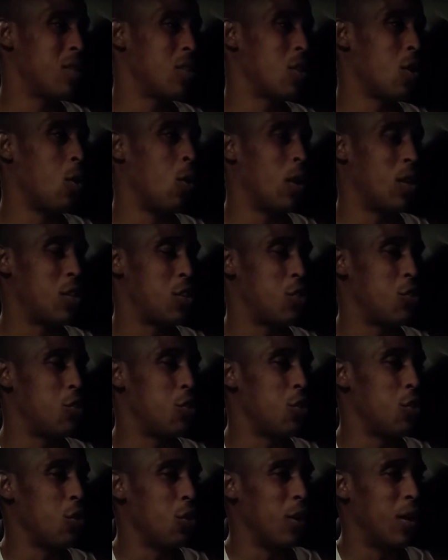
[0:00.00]
So what you
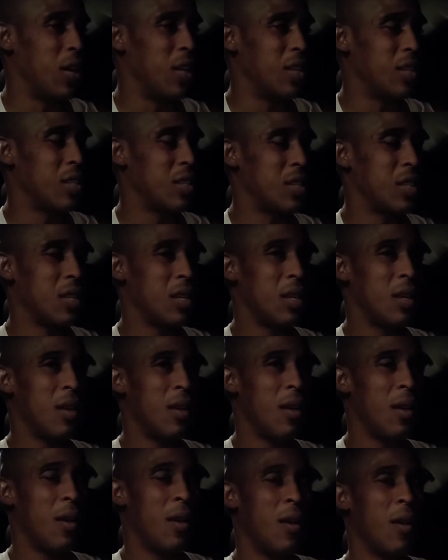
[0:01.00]
do is
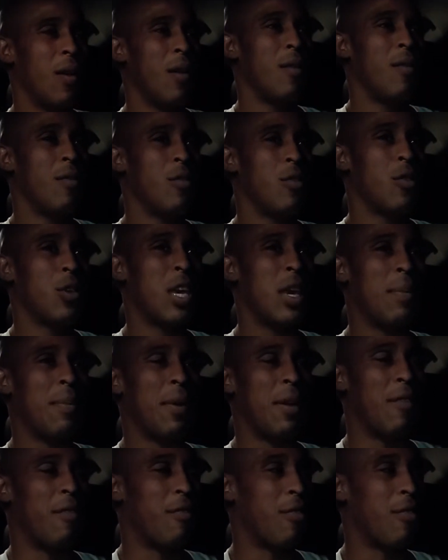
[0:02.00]
you keep it in